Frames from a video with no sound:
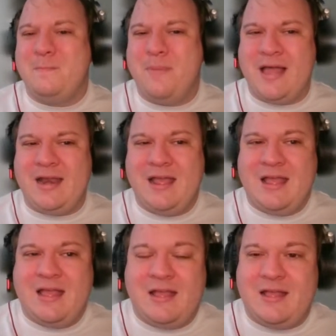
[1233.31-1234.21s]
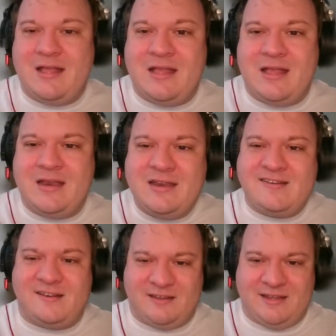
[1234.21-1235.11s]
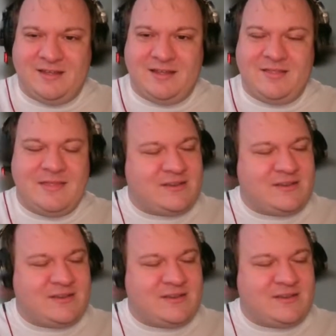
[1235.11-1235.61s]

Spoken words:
But initially,